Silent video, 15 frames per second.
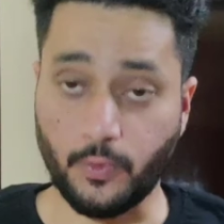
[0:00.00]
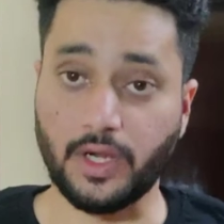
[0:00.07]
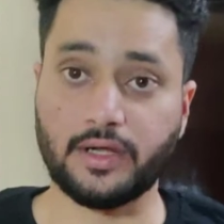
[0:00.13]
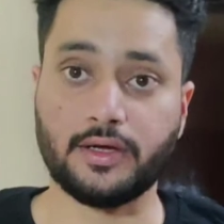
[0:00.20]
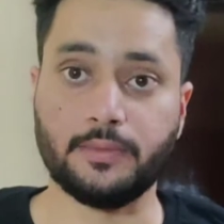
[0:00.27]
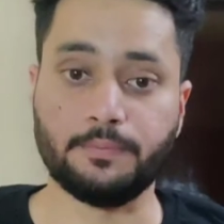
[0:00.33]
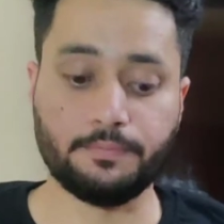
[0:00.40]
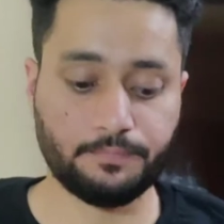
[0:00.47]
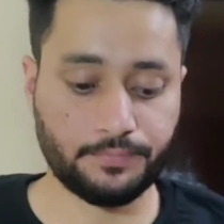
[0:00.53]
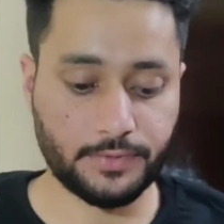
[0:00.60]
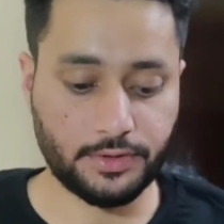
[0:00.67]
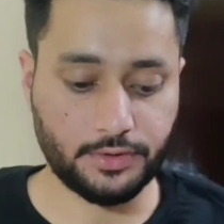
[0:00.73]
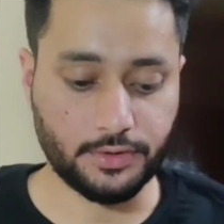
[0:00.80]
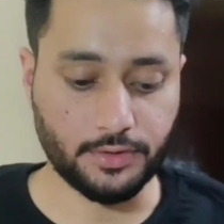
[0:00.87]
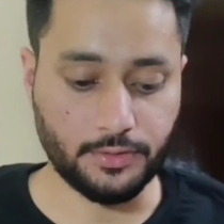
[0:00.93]
Welcome
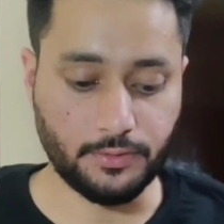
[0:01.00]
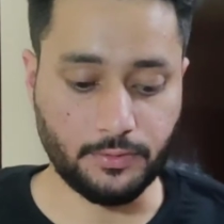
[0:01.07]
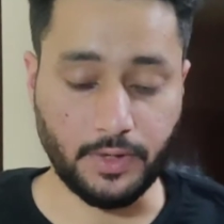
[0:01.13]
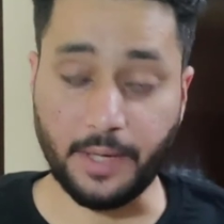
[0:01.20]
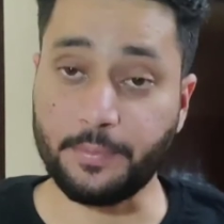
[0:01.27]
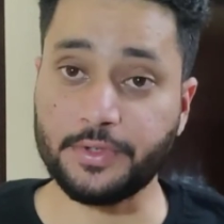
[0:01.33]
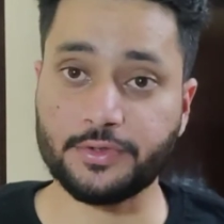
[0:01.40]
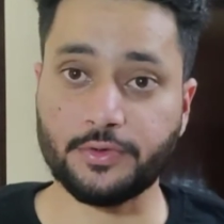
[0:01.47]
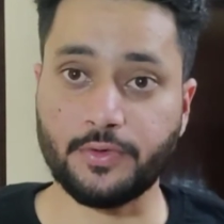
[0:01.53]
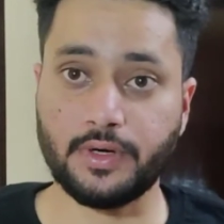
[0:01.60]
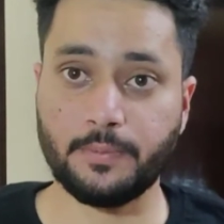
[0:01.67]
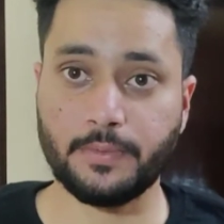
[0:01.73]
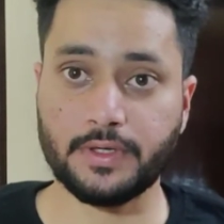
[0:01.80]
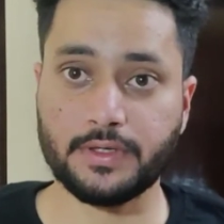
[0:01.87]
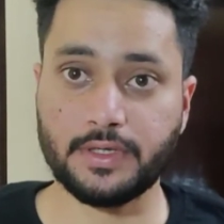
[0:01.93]
to episode
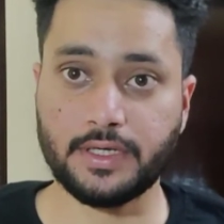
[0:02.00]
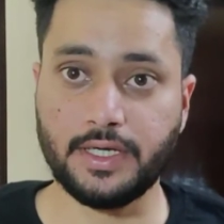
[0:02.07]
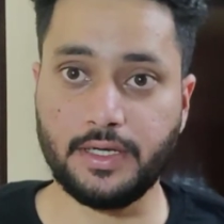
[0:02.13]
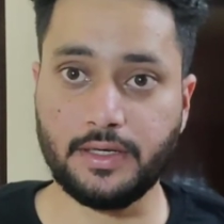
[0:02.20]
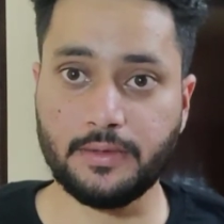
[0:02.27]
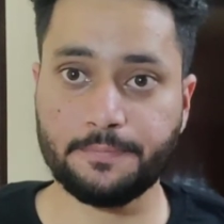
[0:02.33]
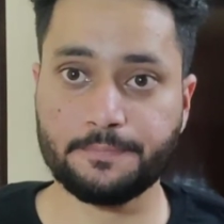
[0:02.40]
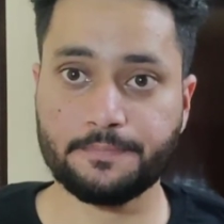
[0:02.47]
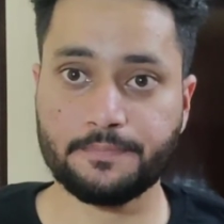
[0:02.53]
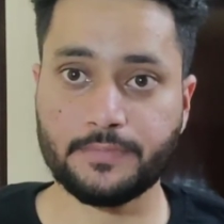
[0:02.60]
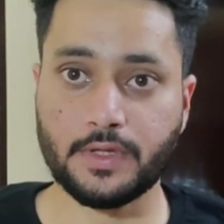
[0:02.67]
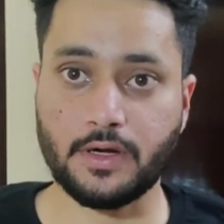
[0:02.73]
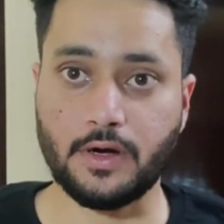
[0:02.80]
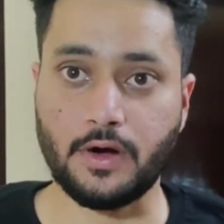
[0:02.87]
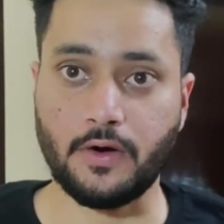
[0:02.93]
number 13
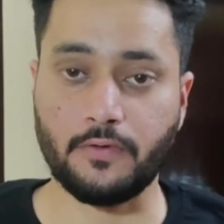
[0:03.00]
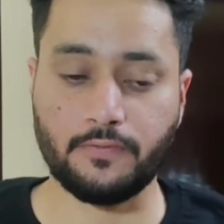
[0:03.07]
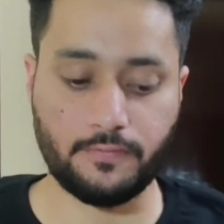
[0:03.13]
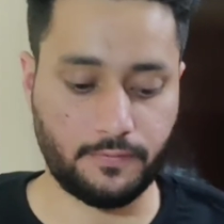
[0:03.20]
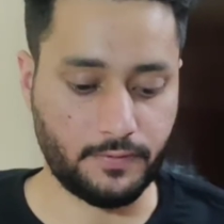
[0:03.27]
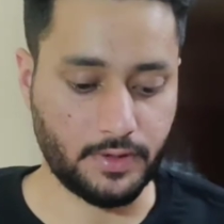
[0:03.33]
of